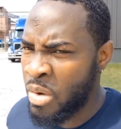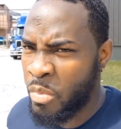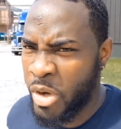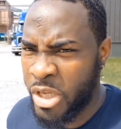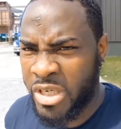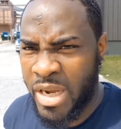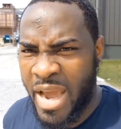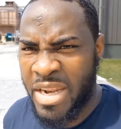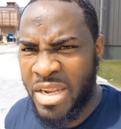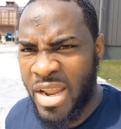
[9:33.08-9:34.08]
which
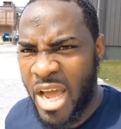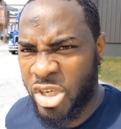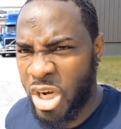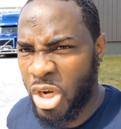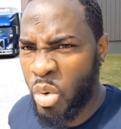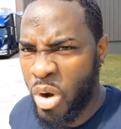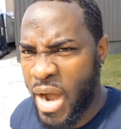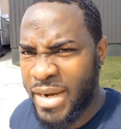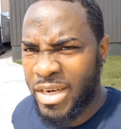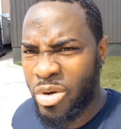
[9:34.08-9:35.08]
I didn't actually look
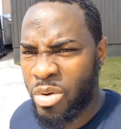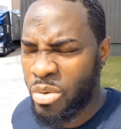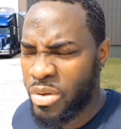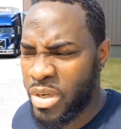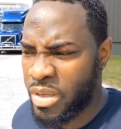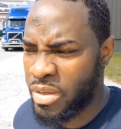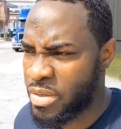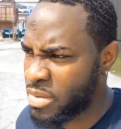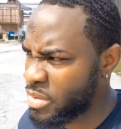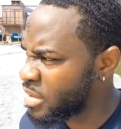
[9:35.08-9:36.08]
at the load, the,
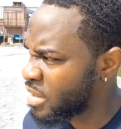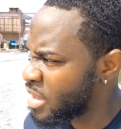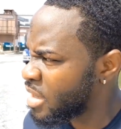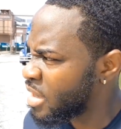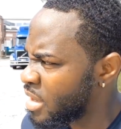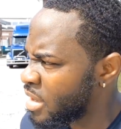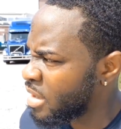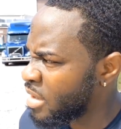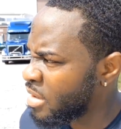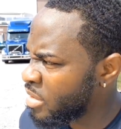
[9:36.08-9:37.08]

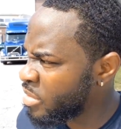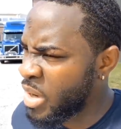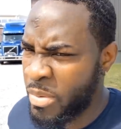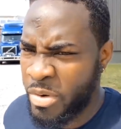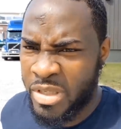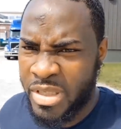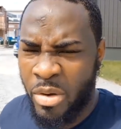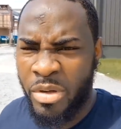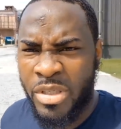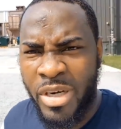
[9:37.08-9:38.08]
what I'm gonna say, I
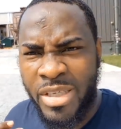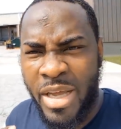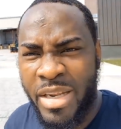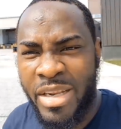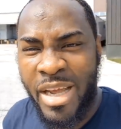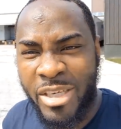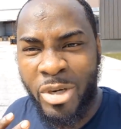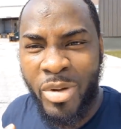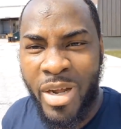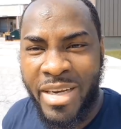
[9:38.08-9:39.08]
was gonna say I didn't
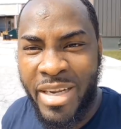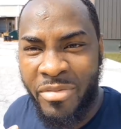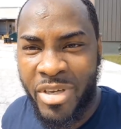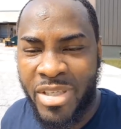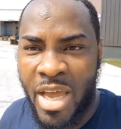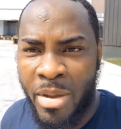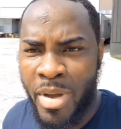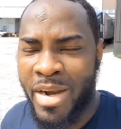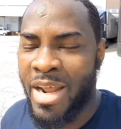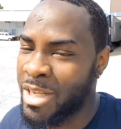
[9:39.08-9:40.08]
actually look at the delivery time,
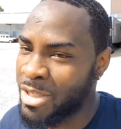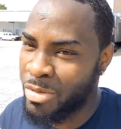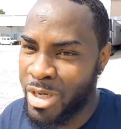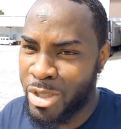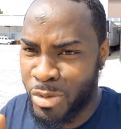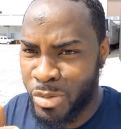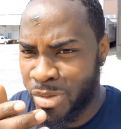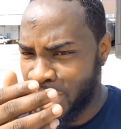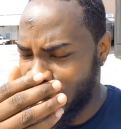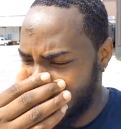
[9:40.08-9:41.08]
and that is really true.
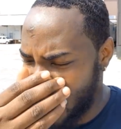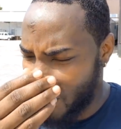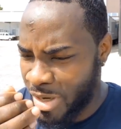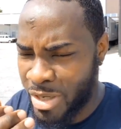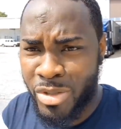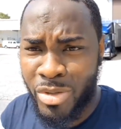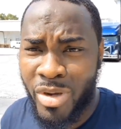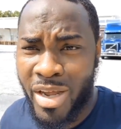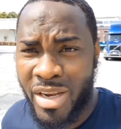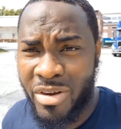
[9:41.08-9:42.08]
You know, normally you should
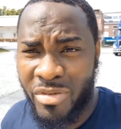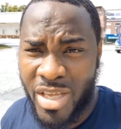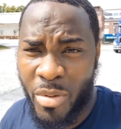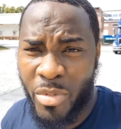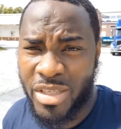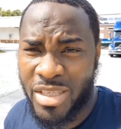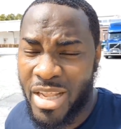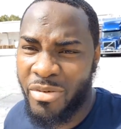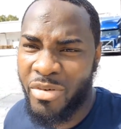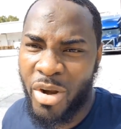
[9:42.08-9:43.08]
look at delivery time when it's
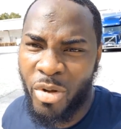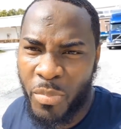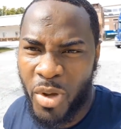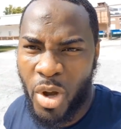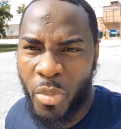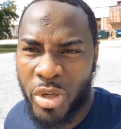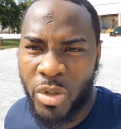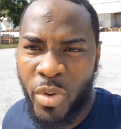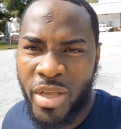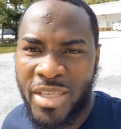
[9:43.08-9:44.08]
delivery. I know the pickup was
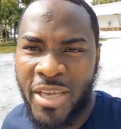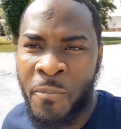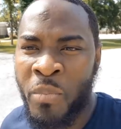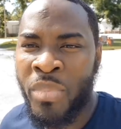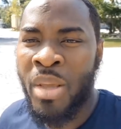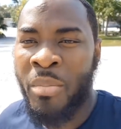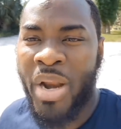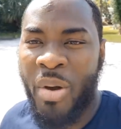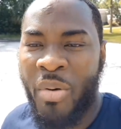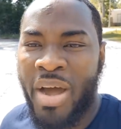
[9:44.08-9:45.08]
the Wednesday,
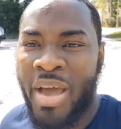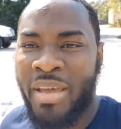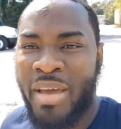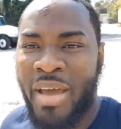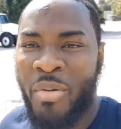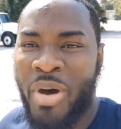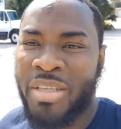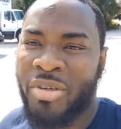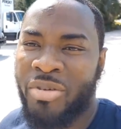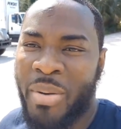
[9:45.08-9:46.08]
but I, I, I
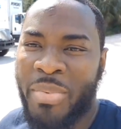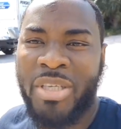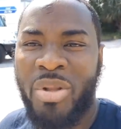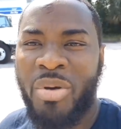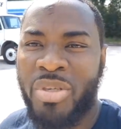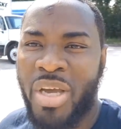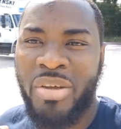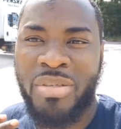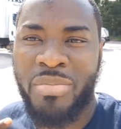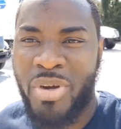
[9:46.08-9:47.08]
wanted to grab this load, so I
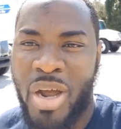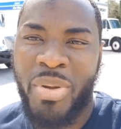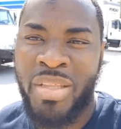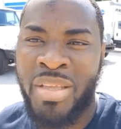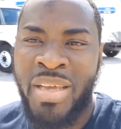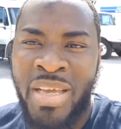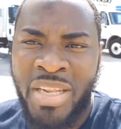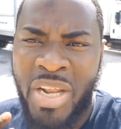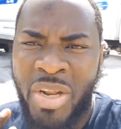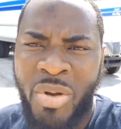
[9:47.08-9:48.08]
just grabbed it.
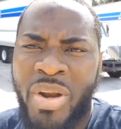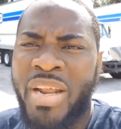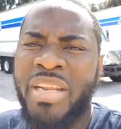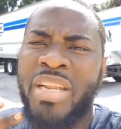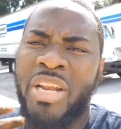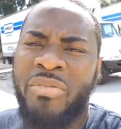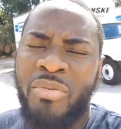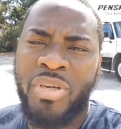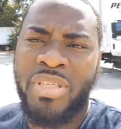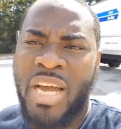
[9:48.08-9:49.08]
Didn't know that the delivery
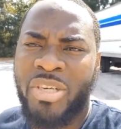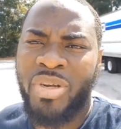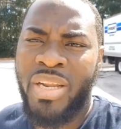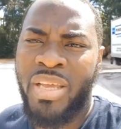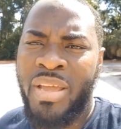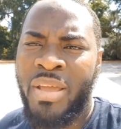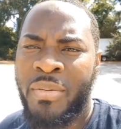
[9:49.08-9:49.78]
was actually